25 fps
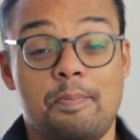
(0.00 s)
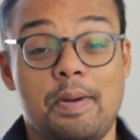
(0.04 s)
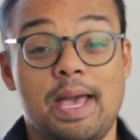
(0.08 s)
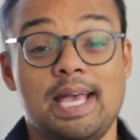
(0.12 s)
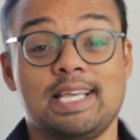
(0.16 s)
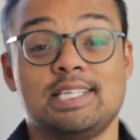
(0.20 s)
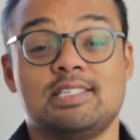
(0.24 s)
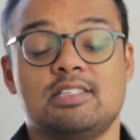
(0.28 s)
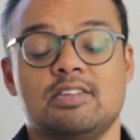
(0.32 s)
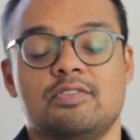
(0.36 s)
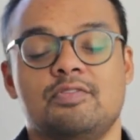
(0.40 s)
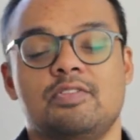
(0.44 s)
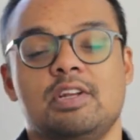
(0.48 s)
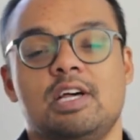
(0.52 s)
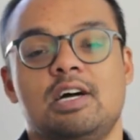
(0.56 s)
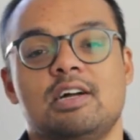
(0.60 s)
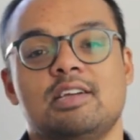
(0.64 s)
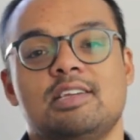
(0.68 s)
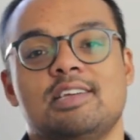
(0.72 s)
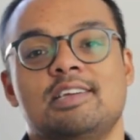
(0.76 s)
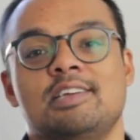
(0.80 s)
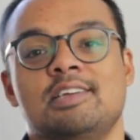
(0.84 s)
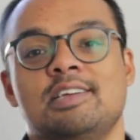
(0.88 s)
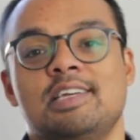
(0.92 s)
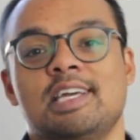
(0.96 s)
best of
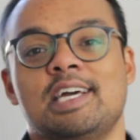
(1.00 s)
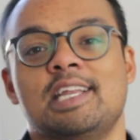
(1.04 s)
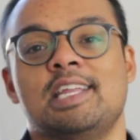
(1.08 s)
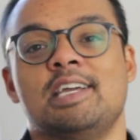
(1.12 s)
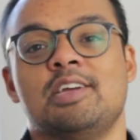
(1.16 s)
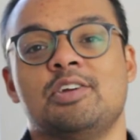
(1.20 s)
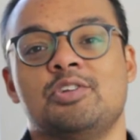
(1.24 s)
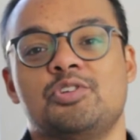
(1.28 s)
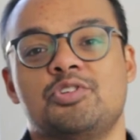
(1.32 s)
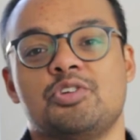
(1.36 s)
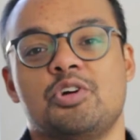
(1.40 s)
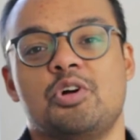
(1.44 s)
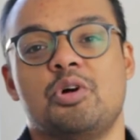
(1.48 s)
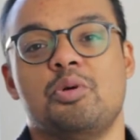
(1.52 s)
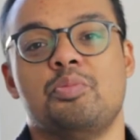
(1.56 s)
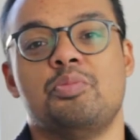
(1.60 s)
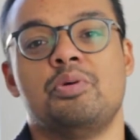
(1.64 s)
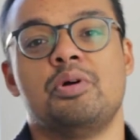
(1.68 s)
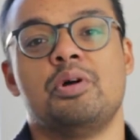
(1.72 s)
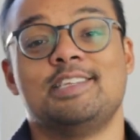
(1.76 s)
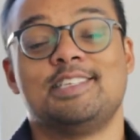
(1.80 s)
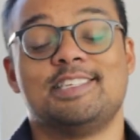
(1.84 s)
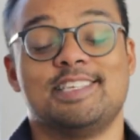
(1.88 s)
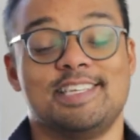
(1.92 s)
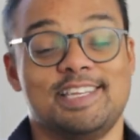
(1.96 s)
luck in getting a job.
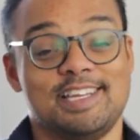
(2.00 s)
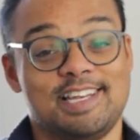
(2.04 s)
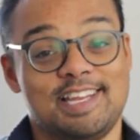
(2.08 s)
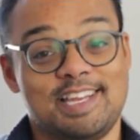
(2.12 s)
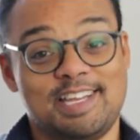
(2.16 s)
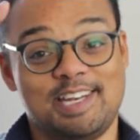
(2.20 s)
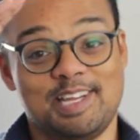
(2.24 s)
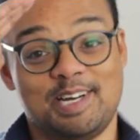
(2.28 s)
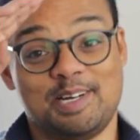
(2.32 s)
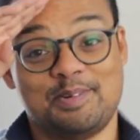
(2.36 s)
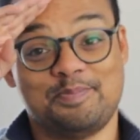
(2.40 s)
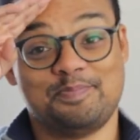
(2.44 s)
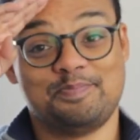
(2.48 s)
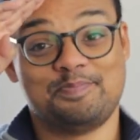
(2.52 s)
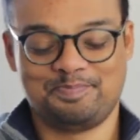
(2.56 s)
See you later.